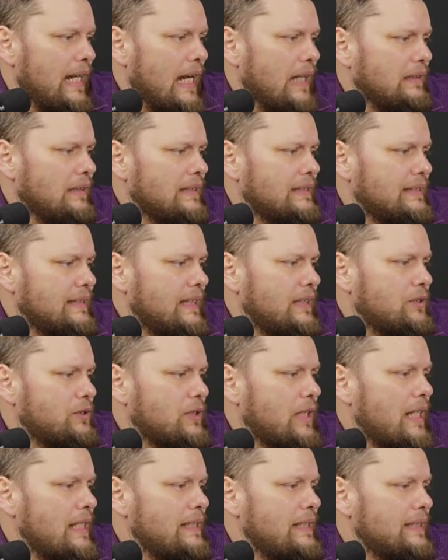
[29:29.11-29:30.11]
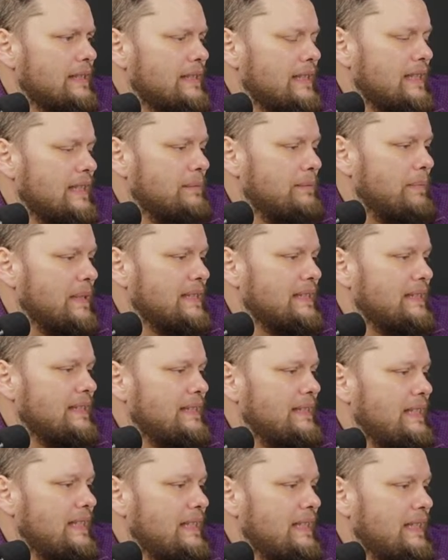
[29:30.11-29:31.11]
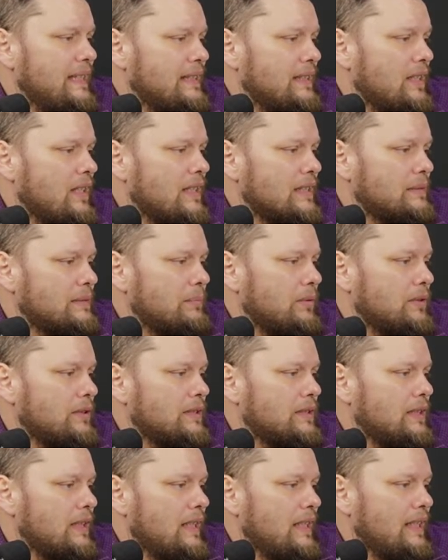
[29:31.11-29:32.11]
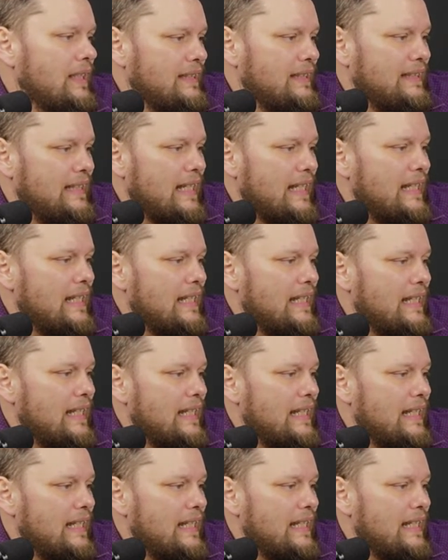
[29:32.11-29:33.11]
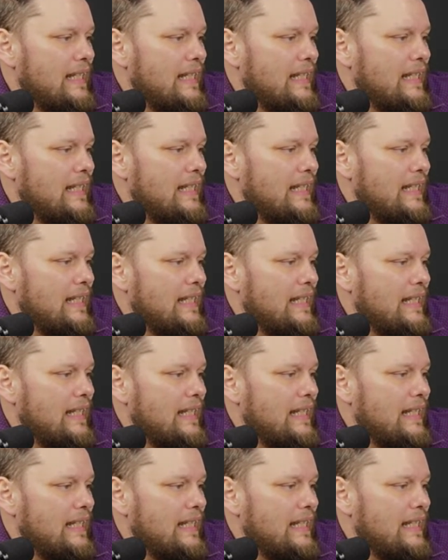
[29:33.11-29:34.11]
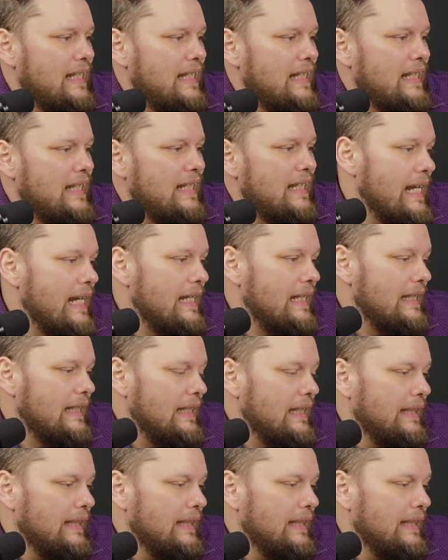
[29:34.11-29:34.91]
Alexandrinus is Byzantine in Gospels, yet it excludes the PA.